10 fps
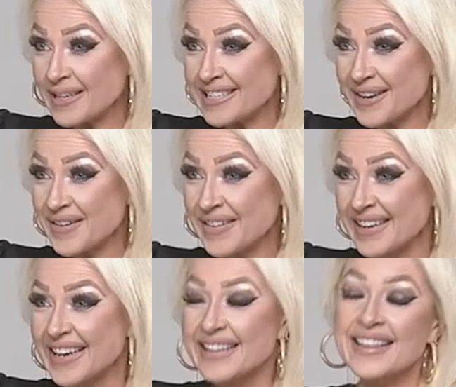too?
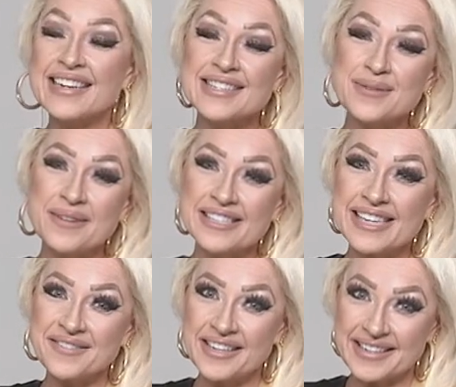Thanks so much,
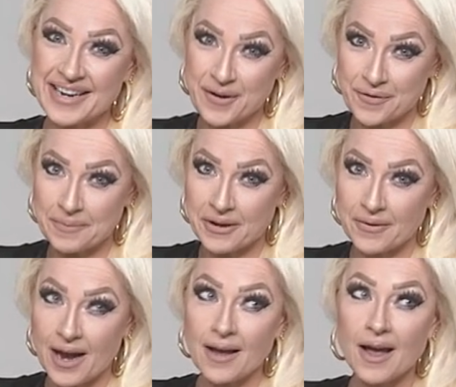David. Good to hear from you.
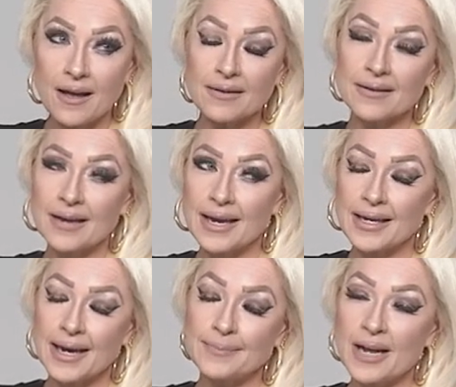I'll, I'll I,
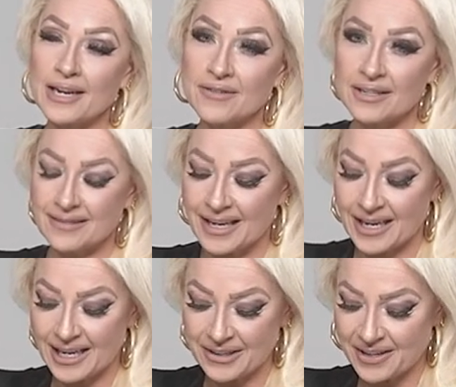I'm not even, yeah,
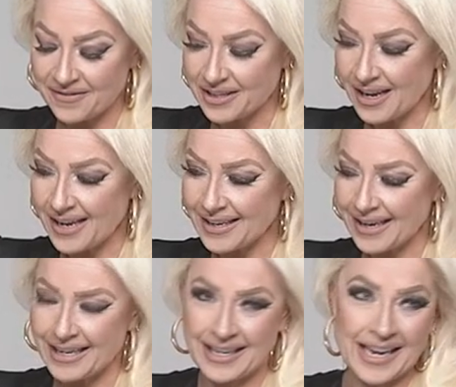I don't even, I,
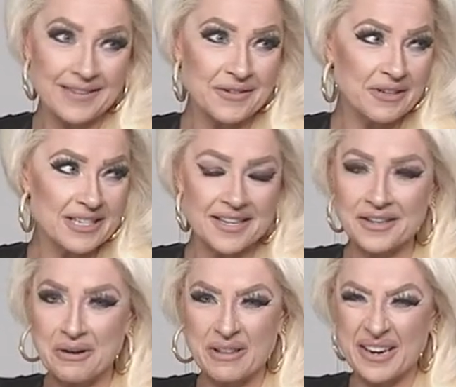I can't even really say the
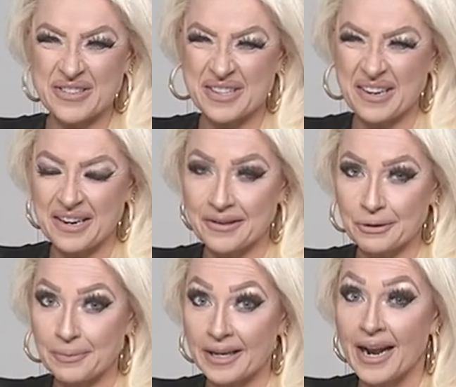Go Lakers thing either.
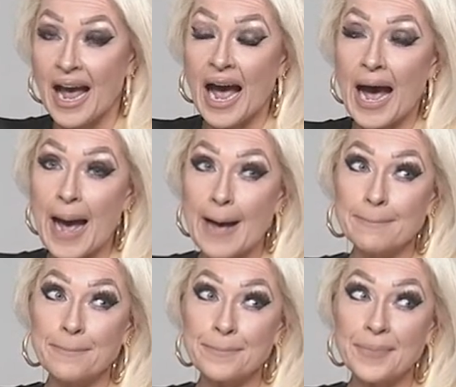But,
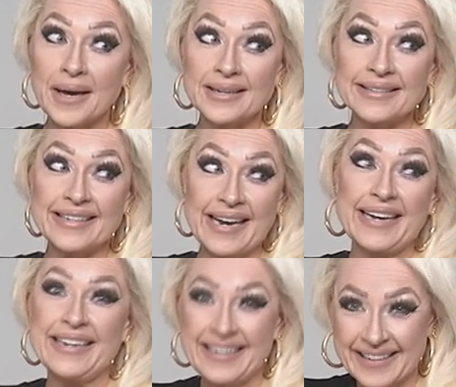um, but. Yeah.
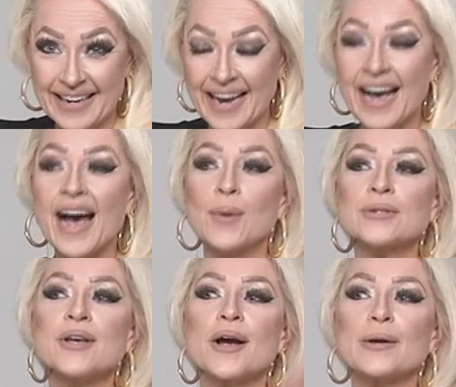We'll
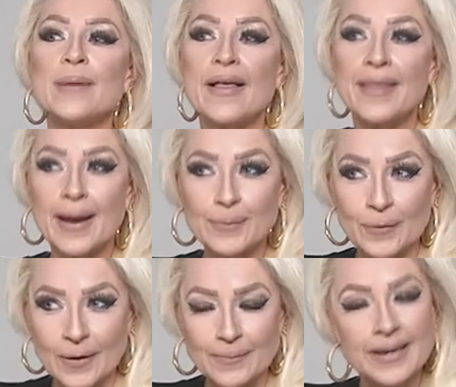talk about that
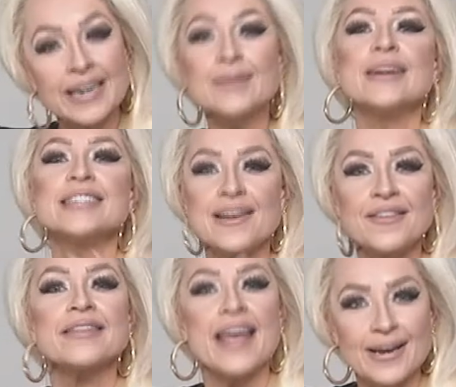more. But anyway,
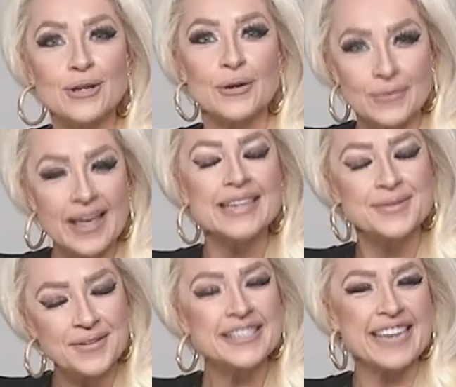David, thank you. Thanks
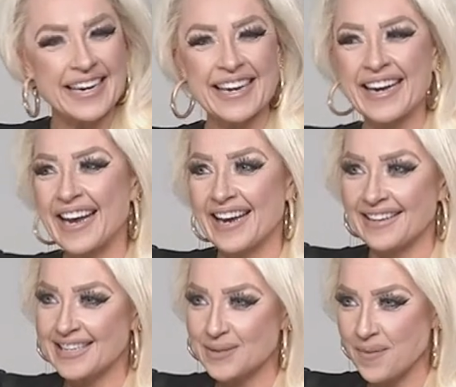for checking in.
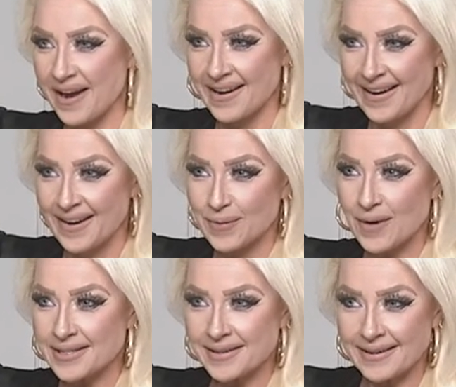He's my
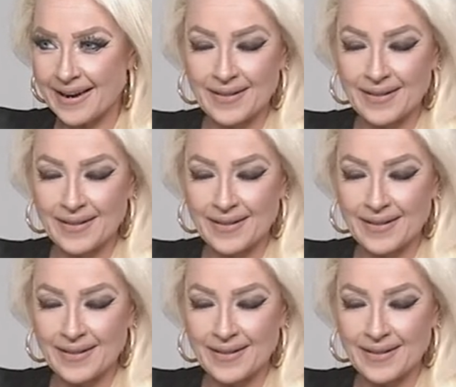resident L